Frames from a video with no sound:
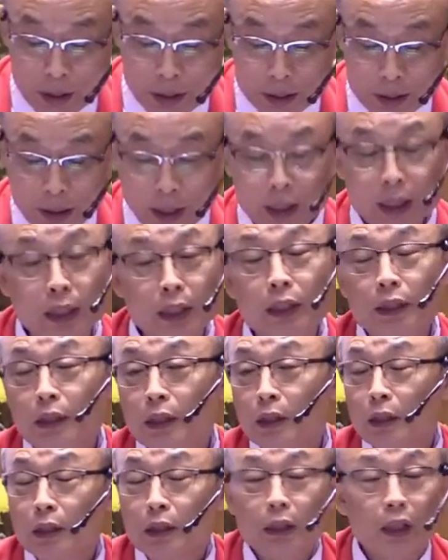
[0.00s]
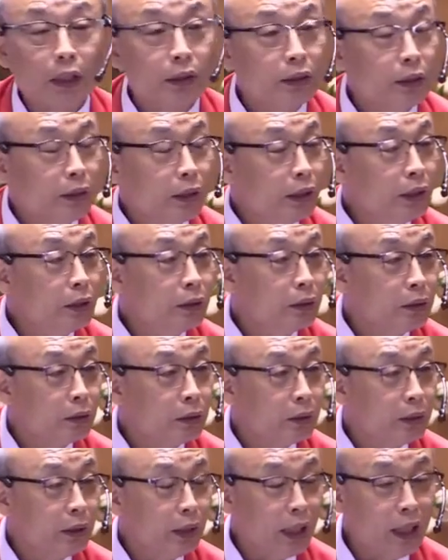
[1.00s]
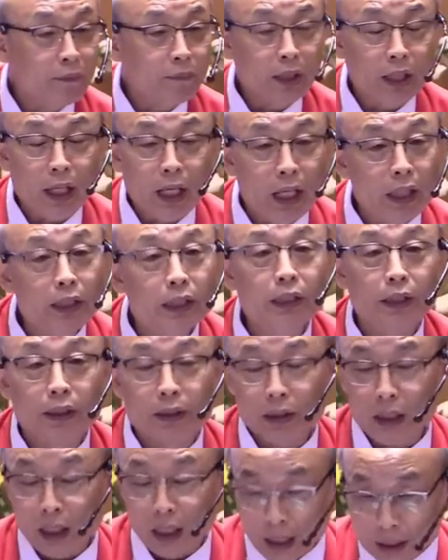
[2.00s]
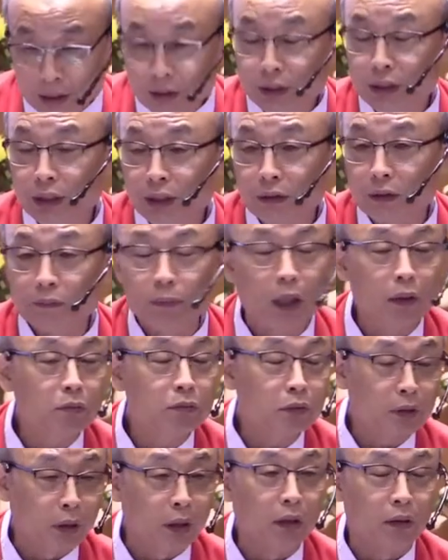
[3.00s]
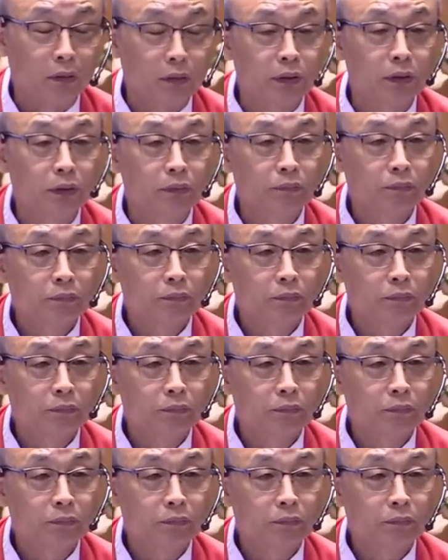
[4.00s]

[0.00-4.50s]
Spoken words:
they didn't have any idea about God.